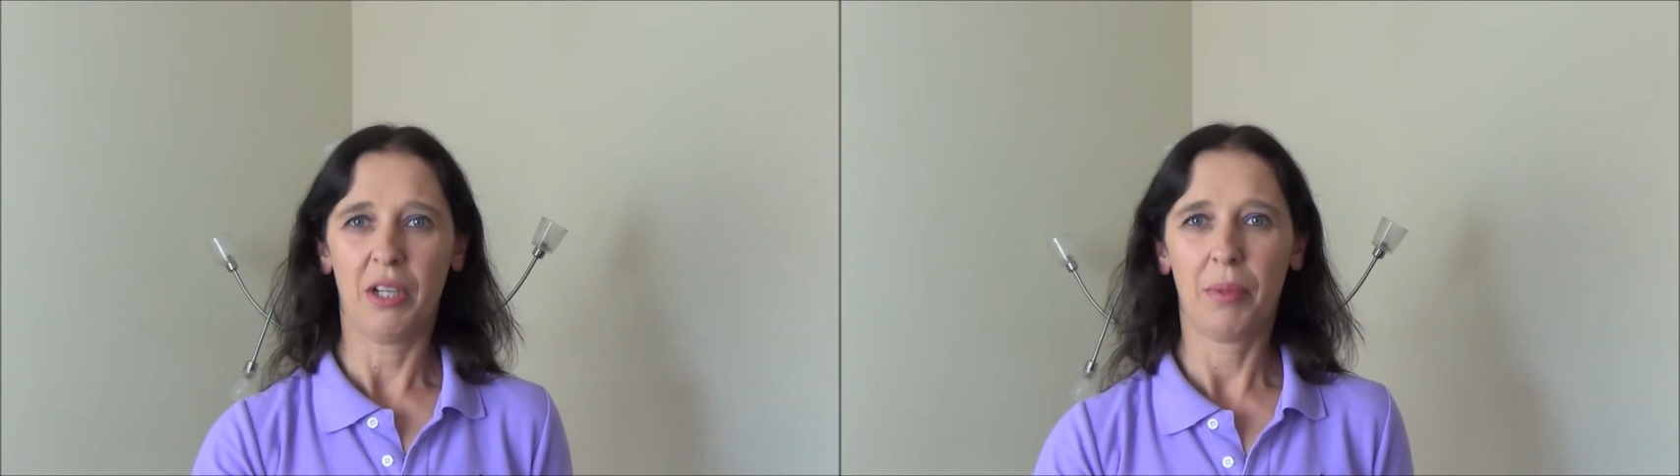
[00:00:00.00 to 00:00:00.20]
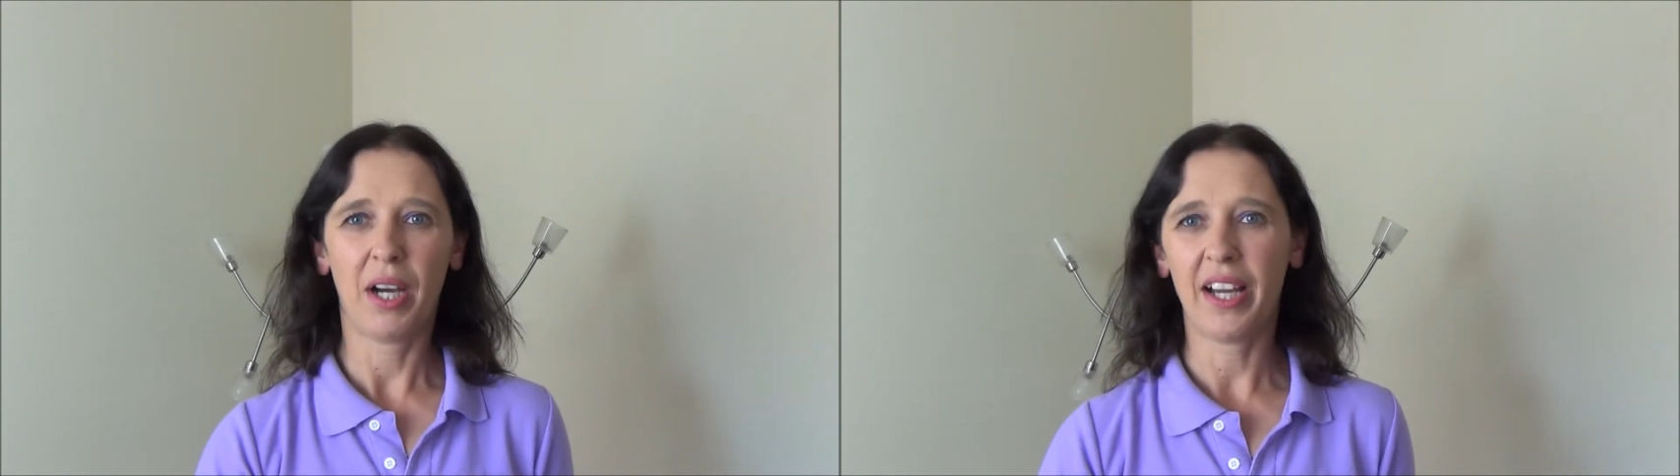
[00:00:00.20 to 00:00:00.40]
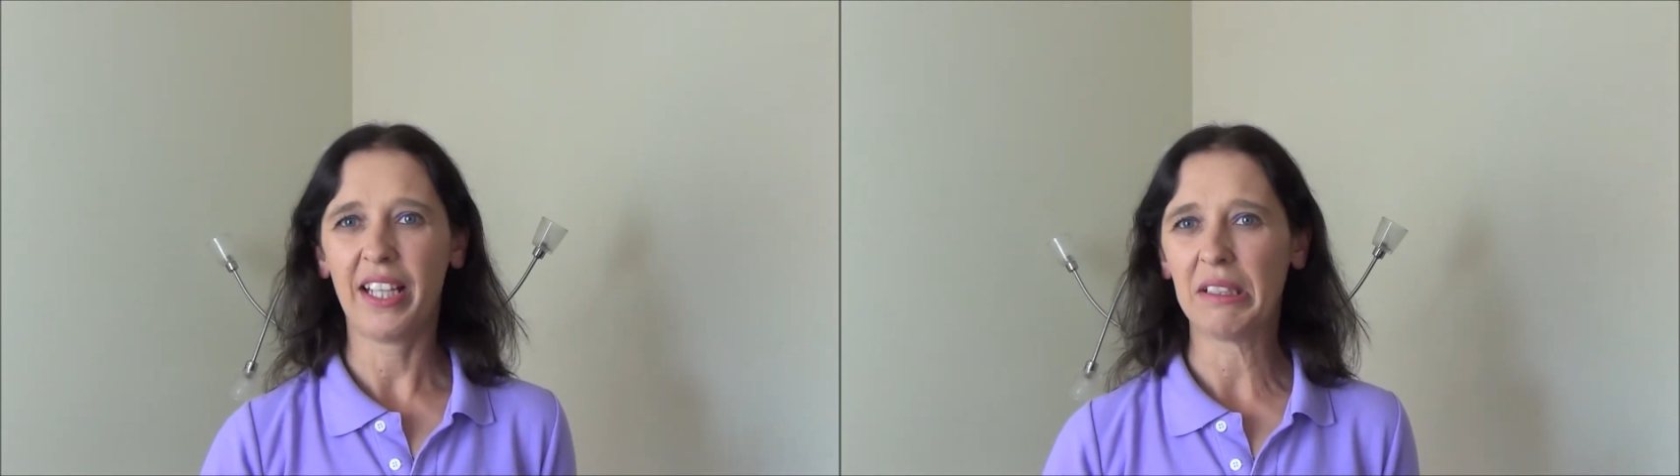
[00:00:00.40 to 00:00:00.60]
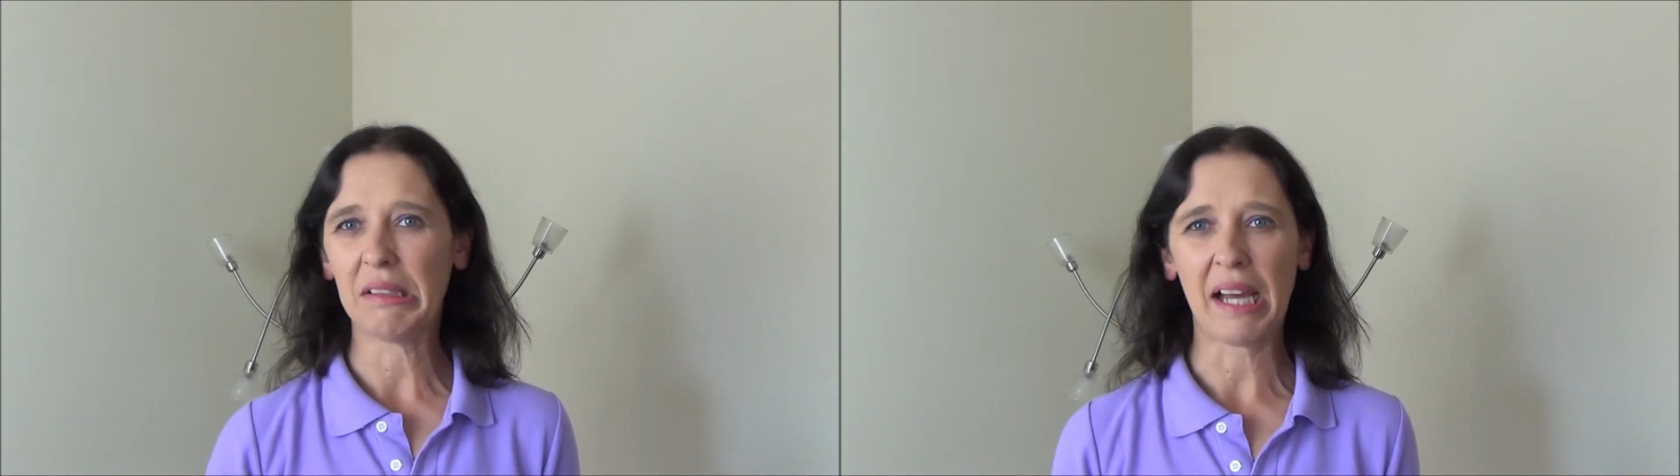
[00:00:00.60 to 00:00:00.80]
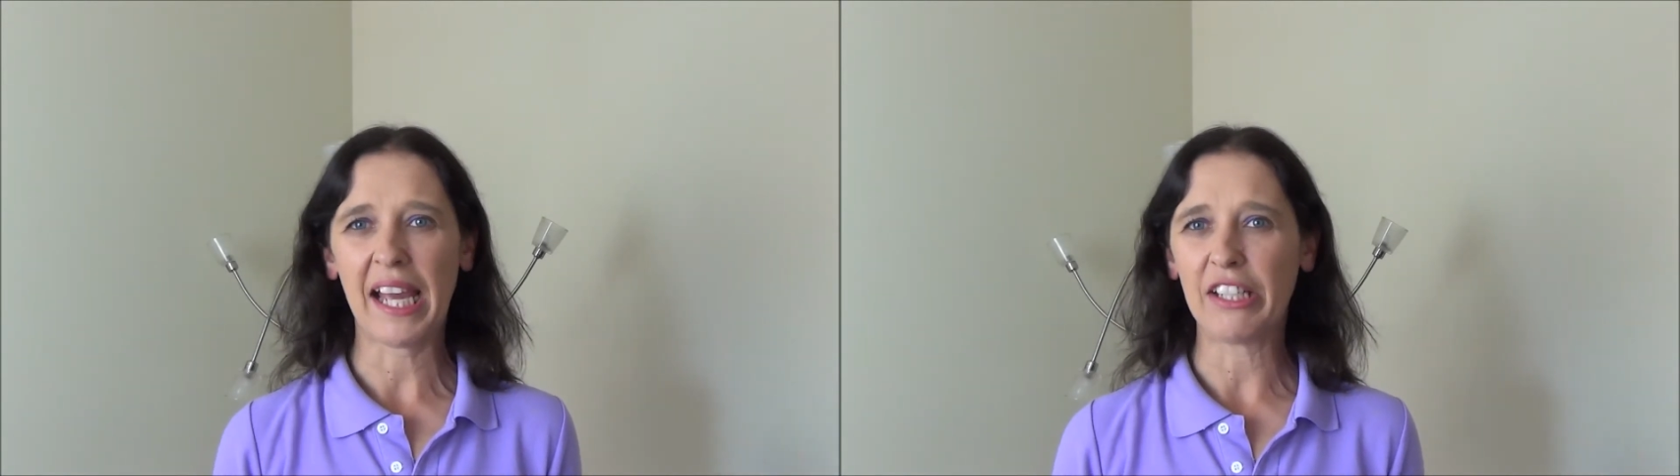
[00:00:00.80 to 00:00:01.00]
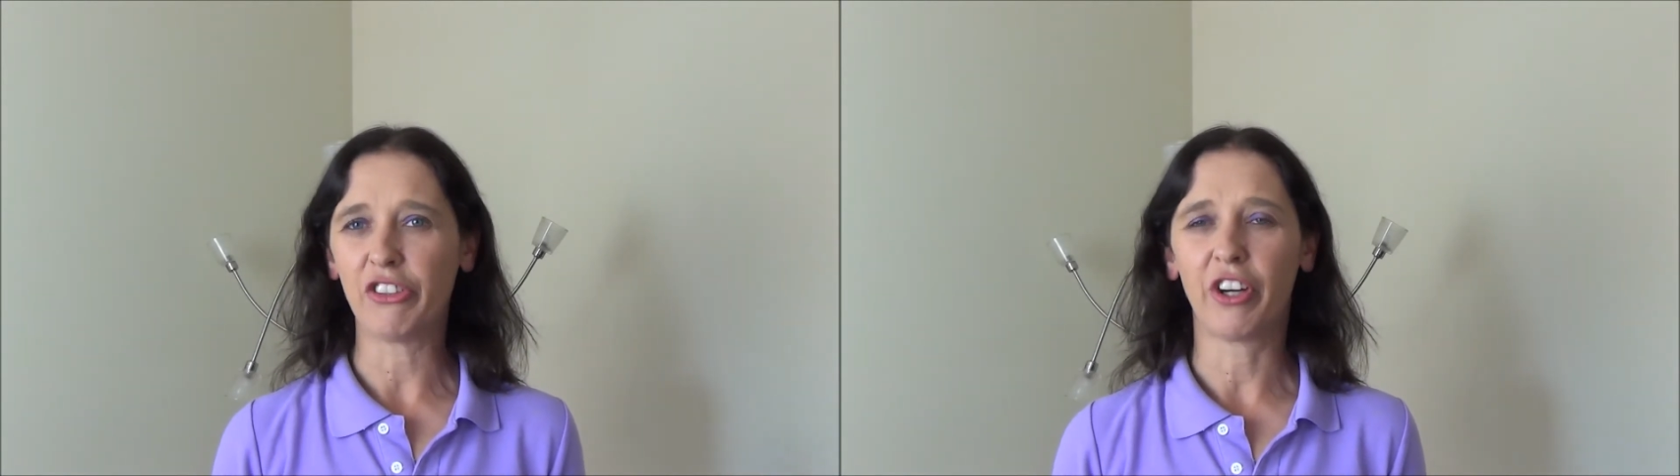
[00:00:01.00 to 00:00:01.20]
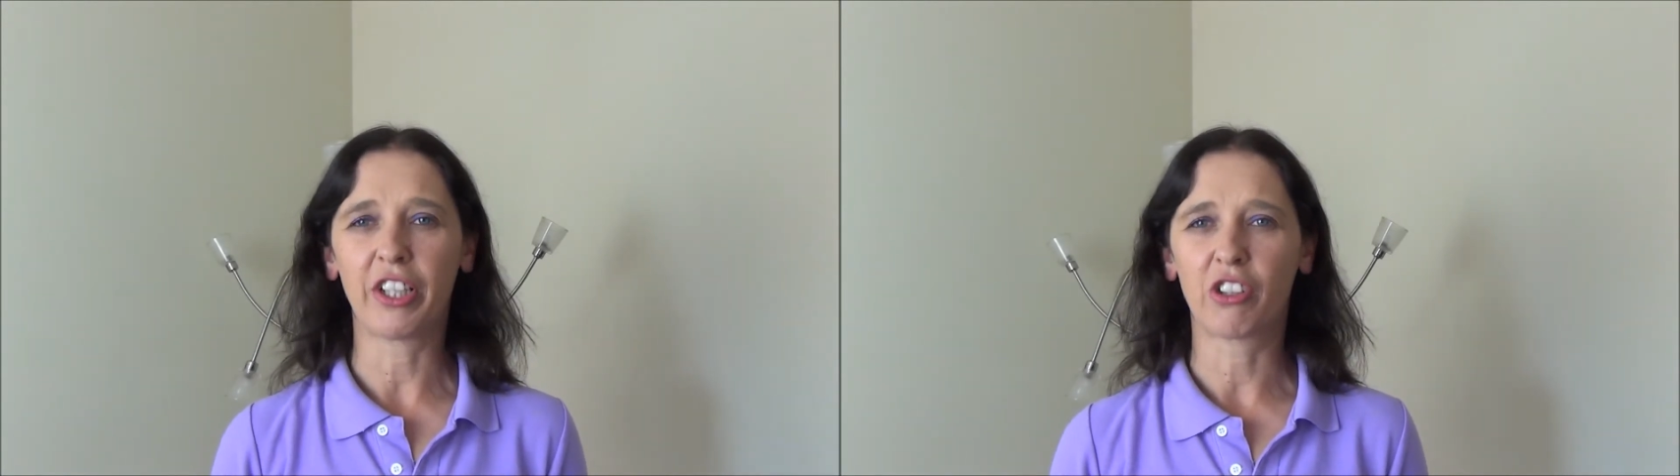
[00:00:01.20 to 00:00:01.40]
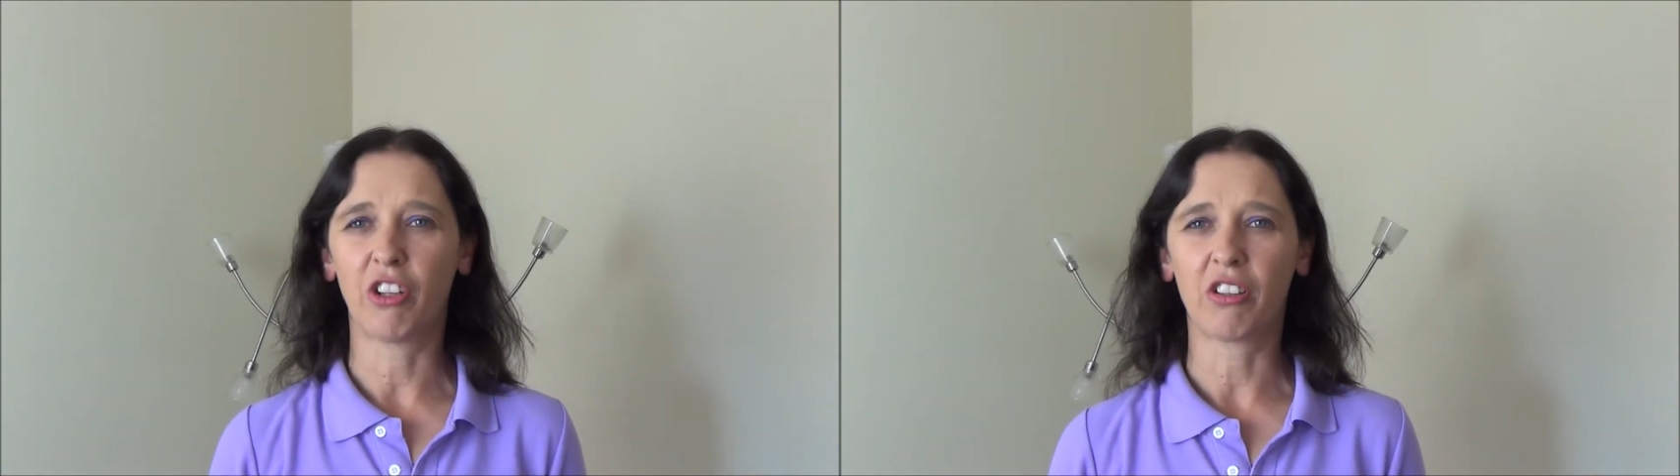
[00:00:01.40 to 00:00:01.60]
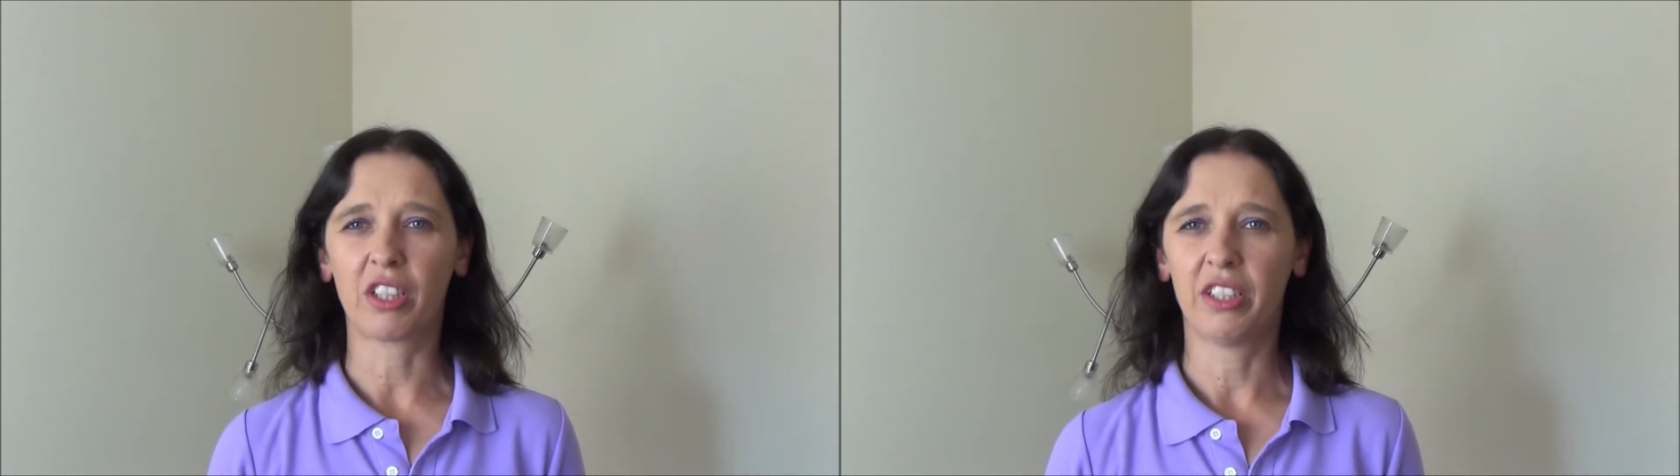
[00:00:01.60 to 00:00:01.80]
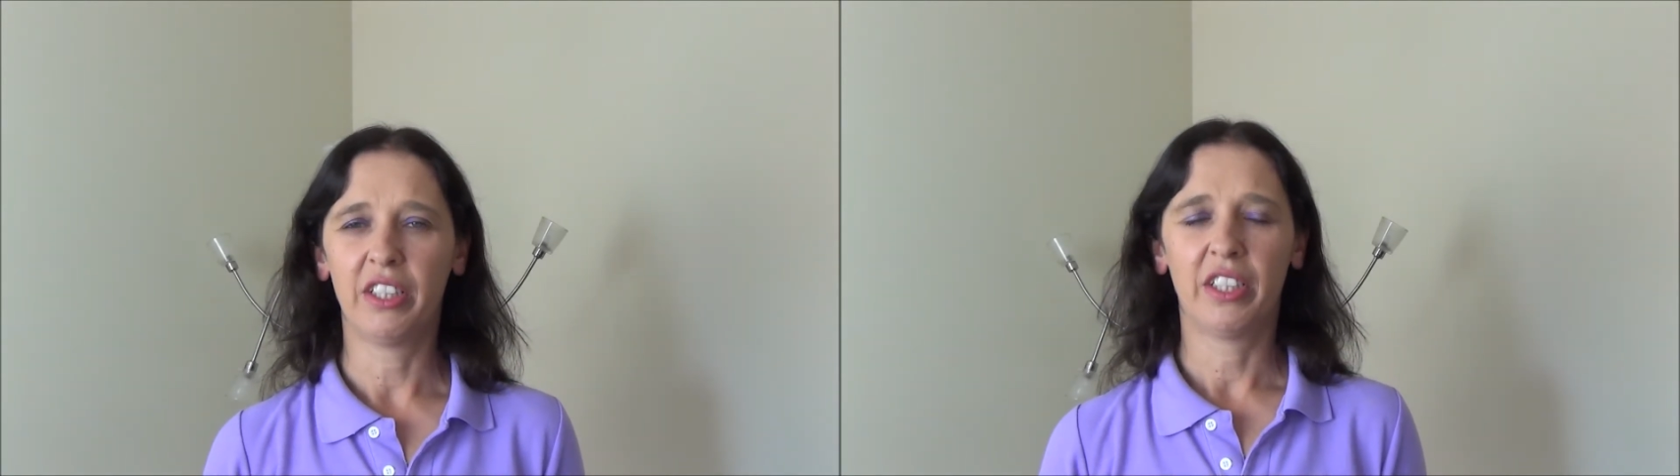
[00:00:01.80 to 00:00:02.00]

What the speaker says: By 8, 9 o'clock,